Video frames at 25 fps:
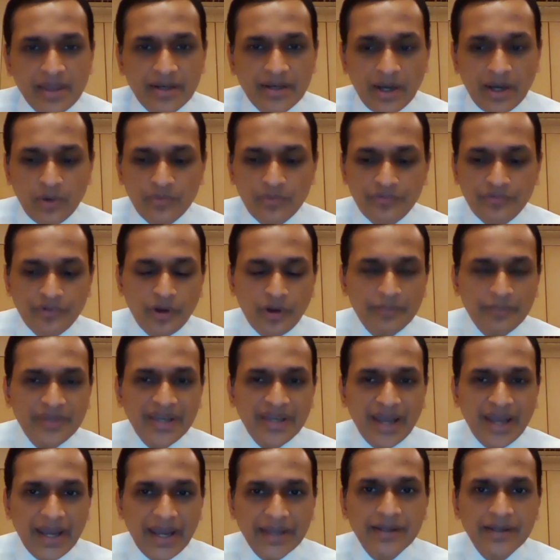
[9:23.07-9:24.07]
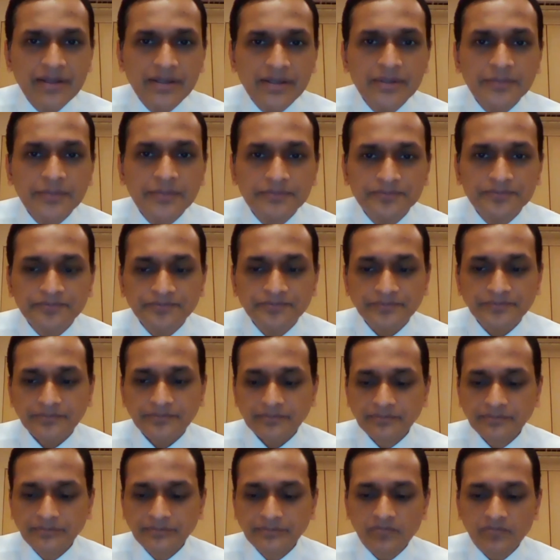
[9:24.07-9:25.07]
Now from the angle,
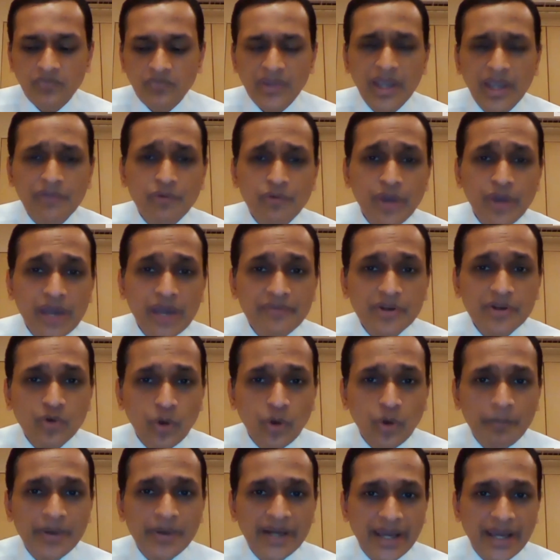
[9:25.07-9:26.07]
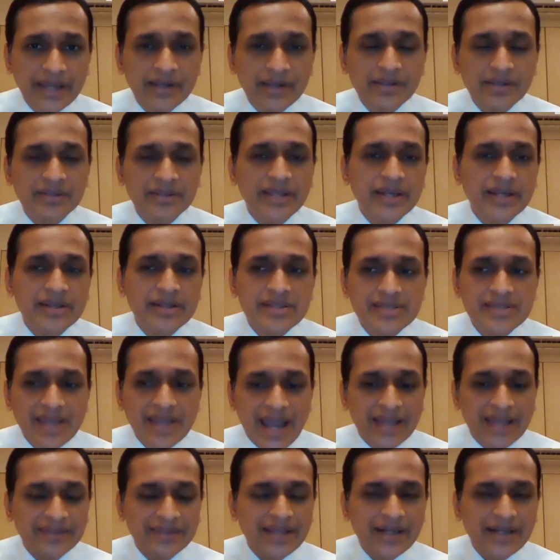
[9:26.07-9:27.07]
if you have an open angle,
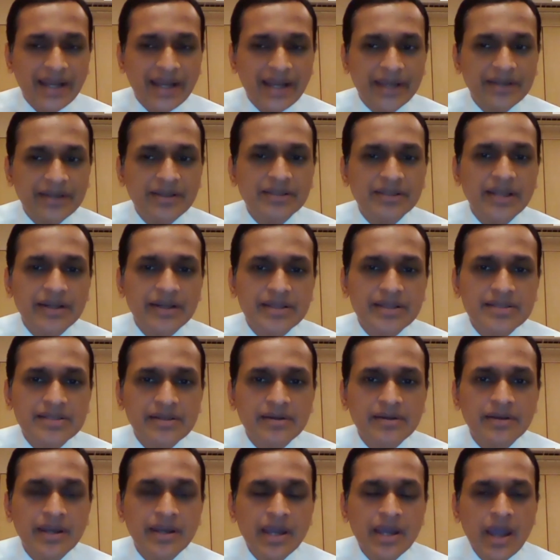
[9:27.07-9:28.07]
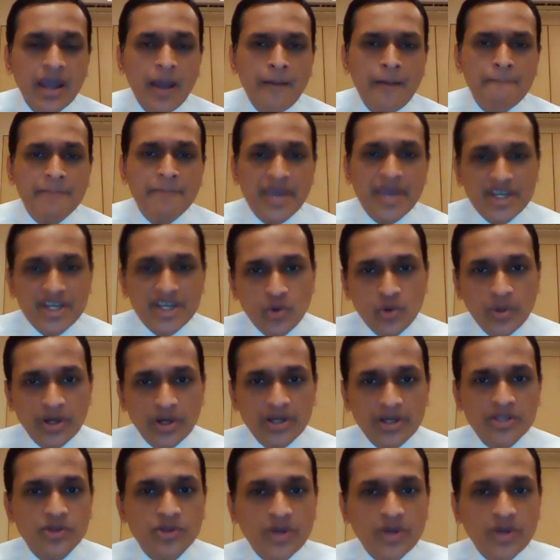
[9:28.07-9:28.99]
at that angle there is a meshwork.